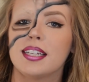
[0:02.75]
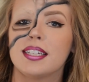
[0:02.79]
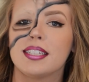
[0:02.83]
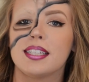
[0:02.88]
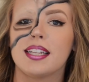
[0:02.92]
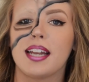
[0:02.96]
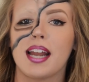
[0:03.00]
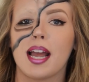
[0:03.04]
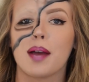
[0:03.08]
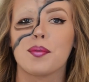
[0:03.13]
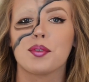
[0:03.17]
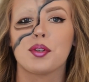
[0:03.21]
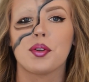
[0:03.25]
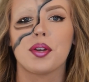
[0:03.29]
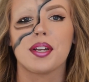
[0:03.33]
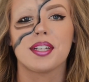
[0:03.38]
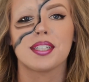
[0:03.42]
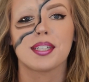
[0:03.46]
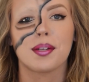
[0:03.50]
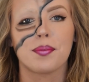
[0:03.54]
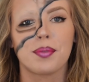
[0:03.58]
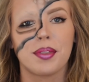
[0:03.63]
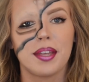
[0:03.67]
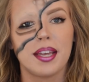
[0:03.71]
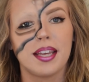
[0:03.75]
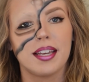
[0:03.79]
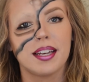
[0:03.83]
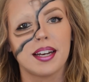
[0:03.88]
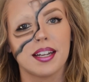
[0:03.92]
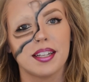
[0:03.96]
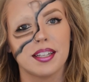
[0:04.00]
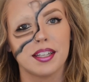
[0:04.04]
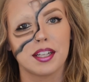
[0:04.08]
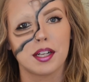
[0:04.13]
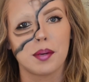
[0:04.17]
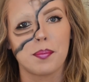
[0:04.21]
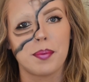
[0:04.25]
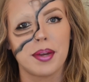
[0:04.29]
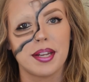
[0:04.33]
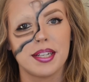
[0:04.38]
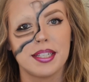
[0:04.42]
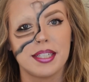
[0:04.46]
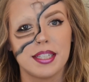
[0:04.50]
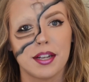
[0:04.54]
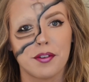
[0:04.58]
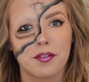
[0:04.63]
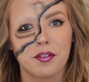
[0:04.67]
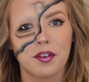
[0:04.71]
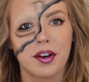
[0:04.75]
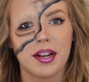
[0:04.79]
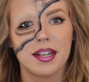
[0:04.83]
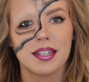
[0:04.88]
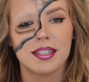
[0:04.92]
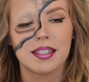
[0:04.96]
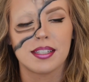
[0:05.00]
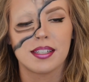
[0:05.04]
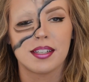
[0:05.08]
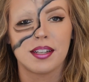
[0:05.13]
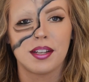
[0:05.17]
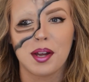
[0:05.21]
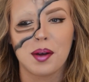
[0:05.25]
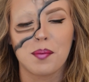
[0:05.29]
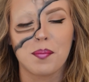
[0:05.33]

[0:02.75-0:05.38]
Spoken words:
Today I'm doing something a little bit different.